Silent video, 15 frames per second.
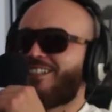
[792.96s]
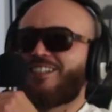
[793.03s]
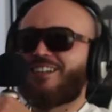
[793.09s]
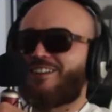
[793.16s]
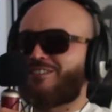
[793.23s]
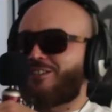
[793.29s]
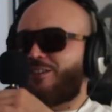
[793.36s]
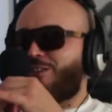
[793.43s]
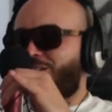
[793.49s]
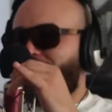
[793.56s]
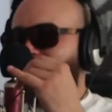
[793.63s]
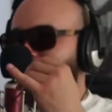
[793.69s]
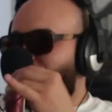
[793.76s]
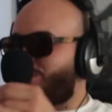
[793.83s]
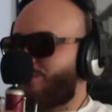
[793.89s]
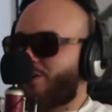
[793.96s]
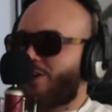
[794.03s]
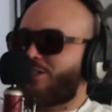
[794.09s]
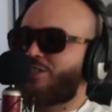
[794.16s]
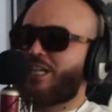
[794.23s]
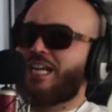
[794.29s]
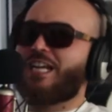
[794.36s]
Mm-hmm. I started looking like
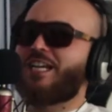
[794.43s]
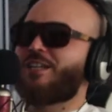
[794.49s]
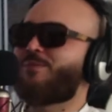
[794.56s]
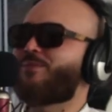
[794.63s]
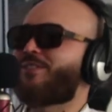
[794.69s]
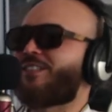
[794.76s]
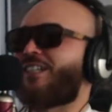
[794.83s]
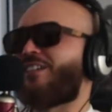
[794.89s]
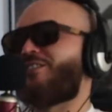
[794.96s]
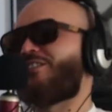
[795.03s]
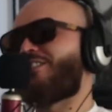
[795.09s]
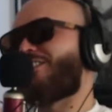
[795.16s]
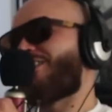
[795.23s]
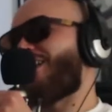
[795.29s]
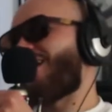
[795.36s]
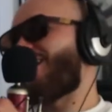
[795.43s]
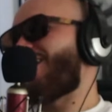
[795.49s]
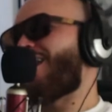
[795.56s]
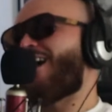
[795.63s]
LeBron James, and I was just like,